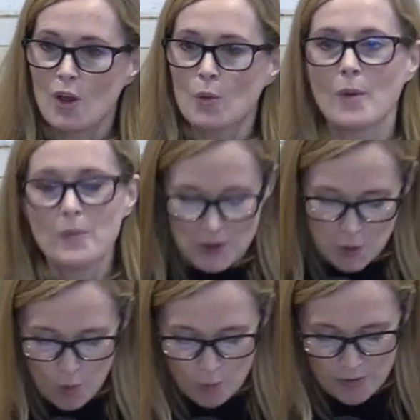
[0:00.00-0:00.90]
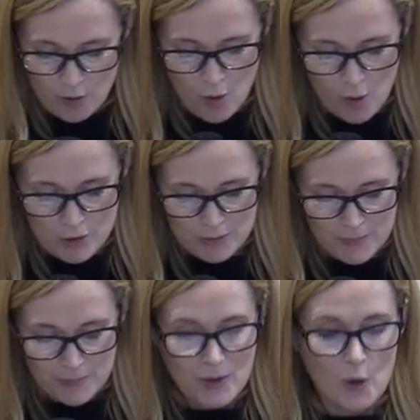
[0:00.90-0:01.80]
When we talk with God,
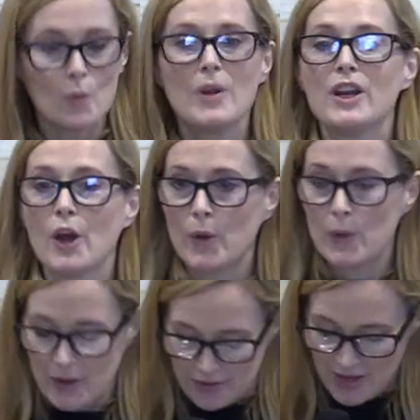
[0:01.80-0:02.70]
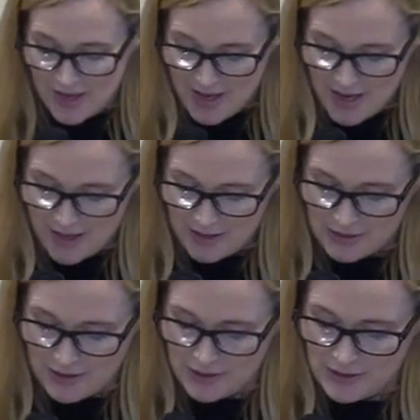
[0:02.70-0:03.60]
we know that He hears
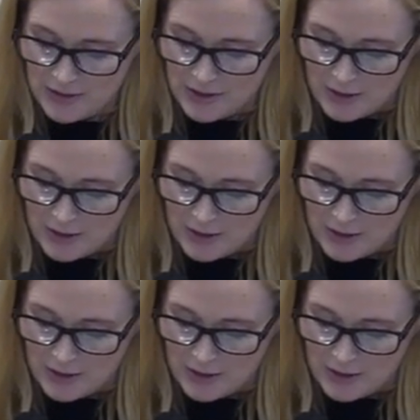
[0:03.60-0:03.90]
us.